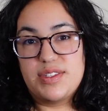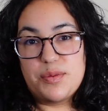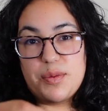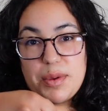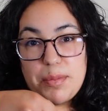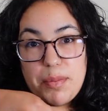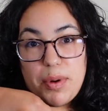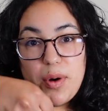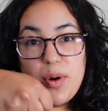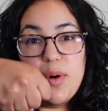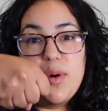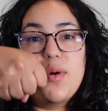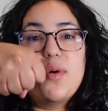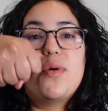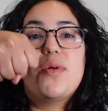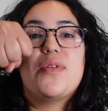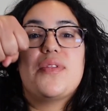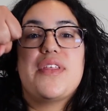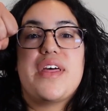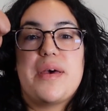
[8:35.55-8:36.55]
So we
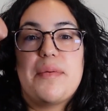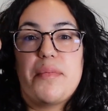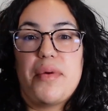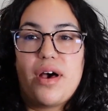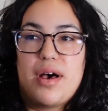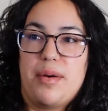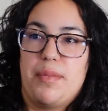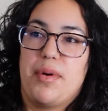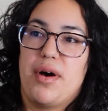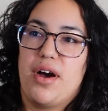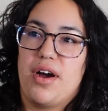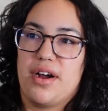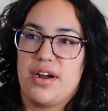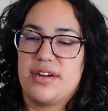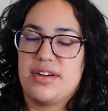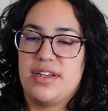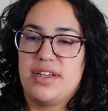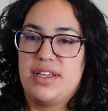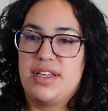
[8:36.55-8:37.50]
pull them apart.